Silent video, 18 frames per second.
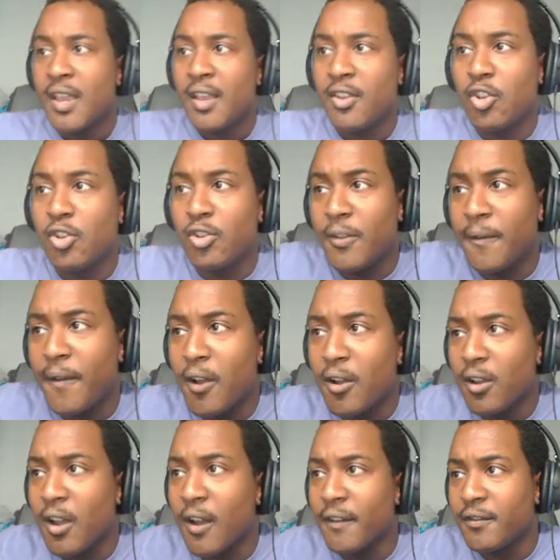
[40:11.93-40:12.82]
Yuuta
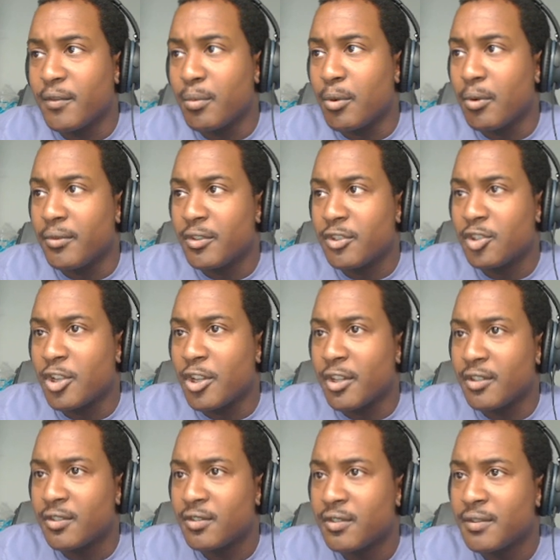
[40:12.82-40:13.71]
felt uncomfortable with this
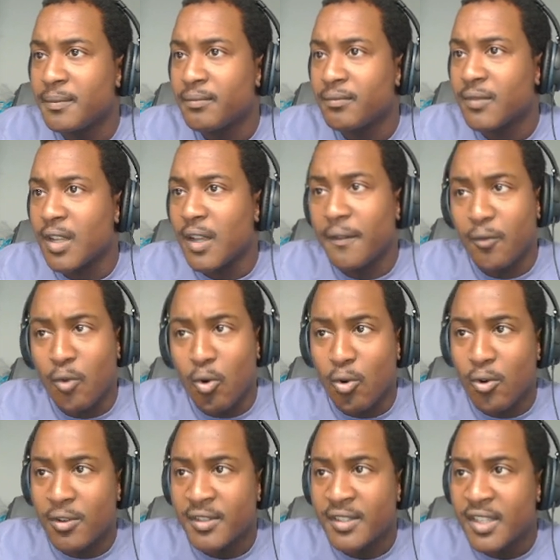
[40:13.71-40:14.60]
change. Of
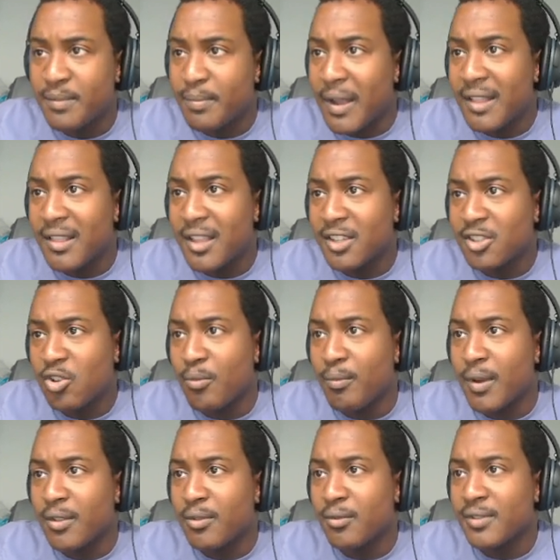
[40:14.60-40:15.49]
course, his biological
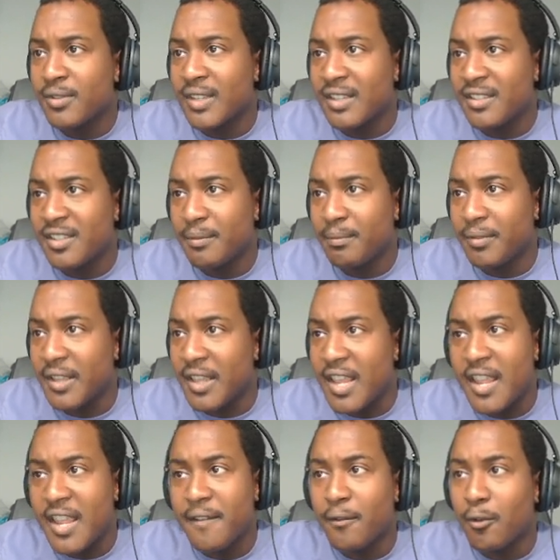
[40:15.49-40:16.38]
mother was not simply
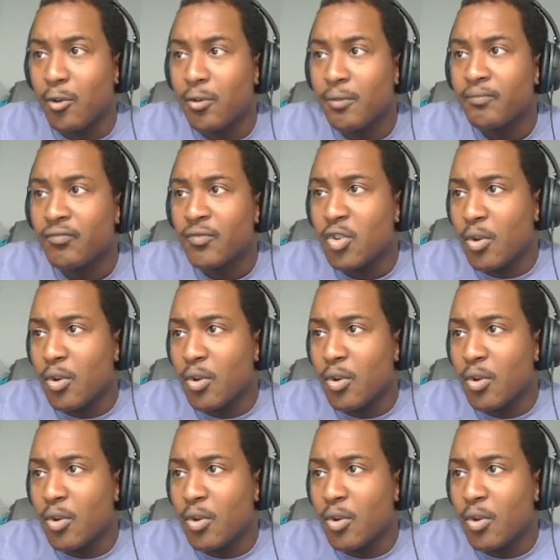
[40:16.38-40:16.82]
evil.